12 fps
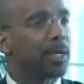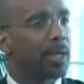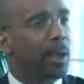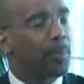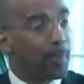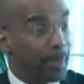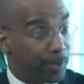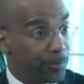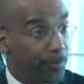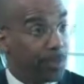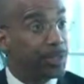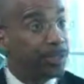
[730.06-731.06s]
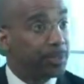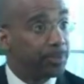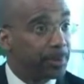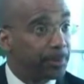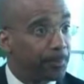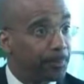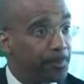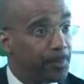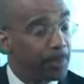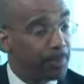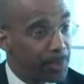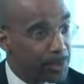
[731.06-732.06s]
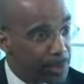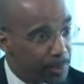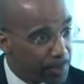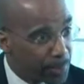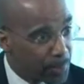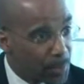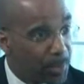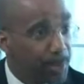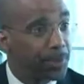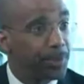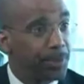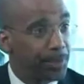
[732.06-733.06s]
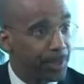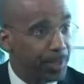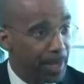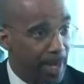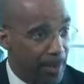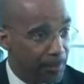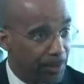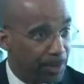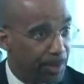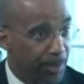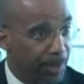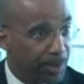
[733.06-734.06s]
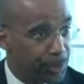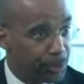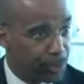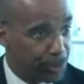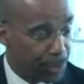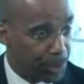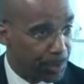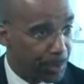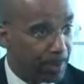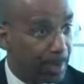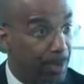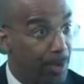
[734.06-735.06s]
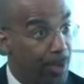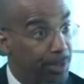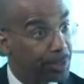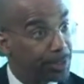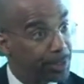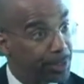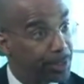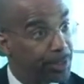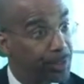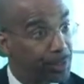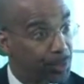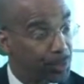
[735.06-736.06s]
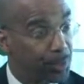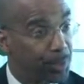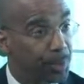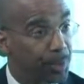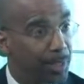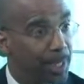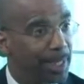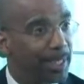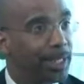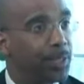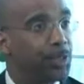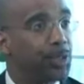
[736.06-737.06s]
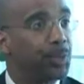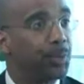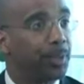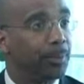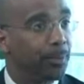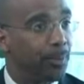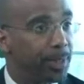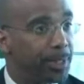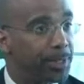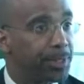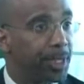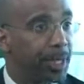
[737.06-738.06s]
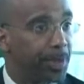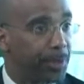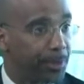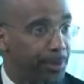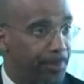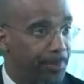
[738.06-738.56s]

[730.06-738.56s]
I'm going to make it very simple. The most important thing African Americans should know about heart diseases and stroke is to embrace health.